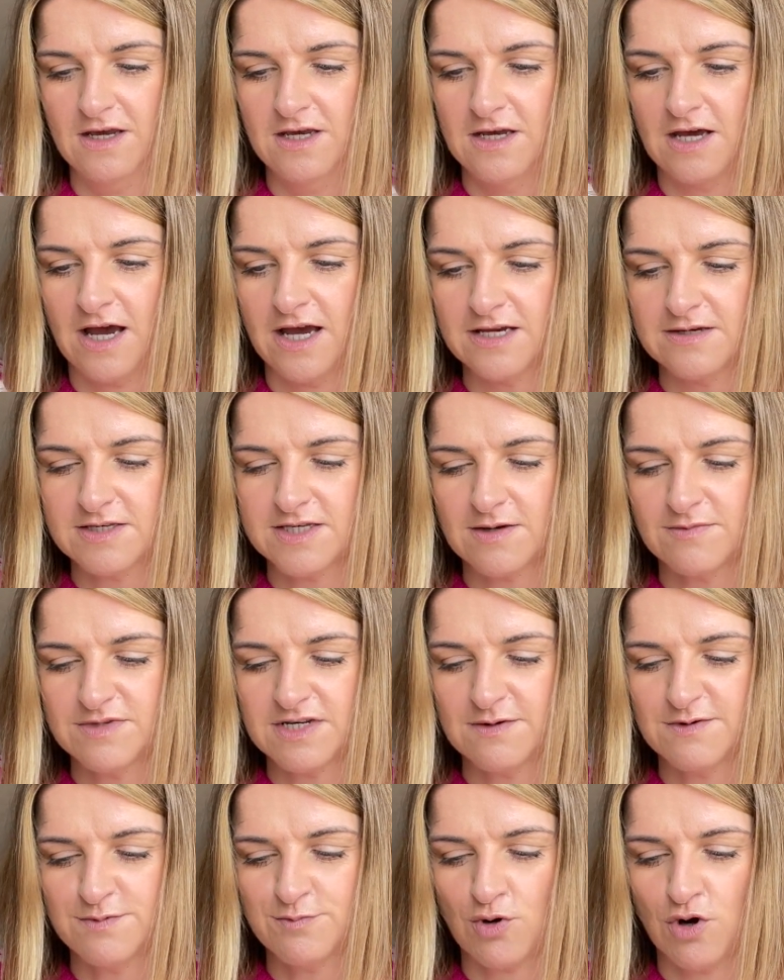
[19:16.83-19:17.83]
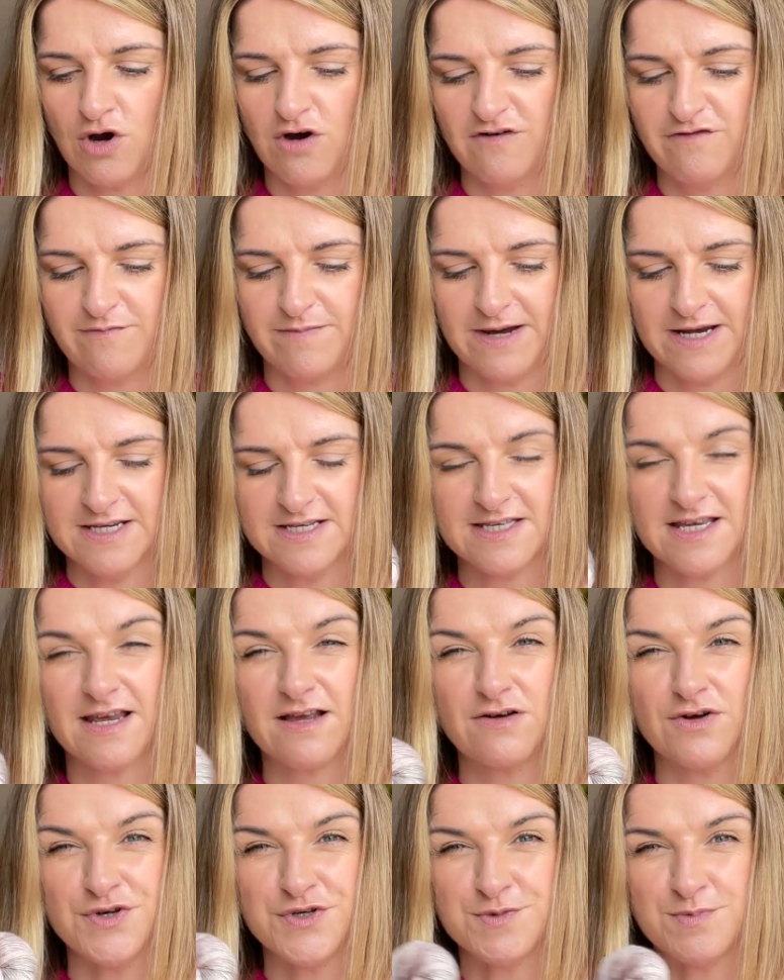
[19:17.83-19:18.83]
I sometimes put off by
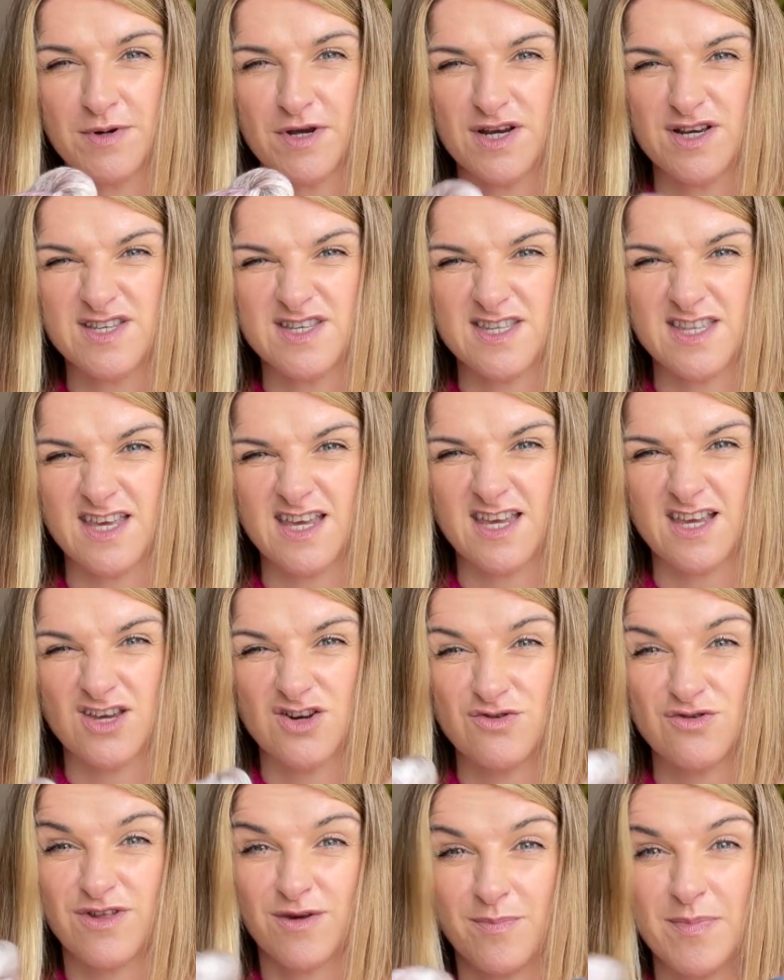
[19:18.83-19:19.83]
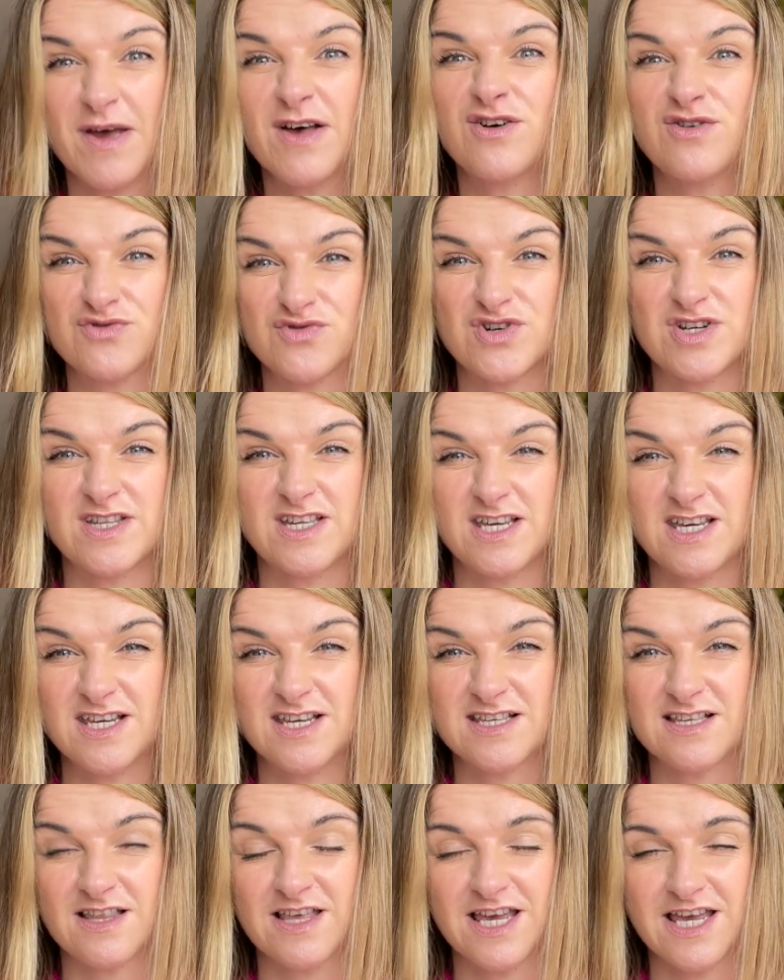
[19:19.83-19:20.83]
singles because they pill really
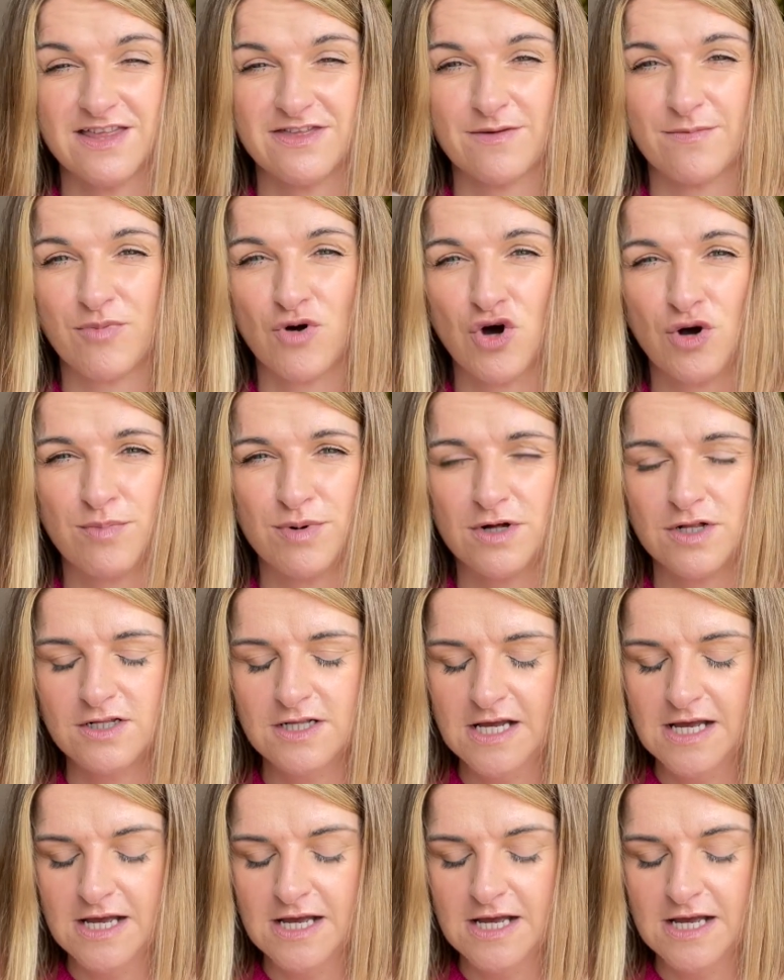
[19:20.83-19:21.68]
easily and they bobble.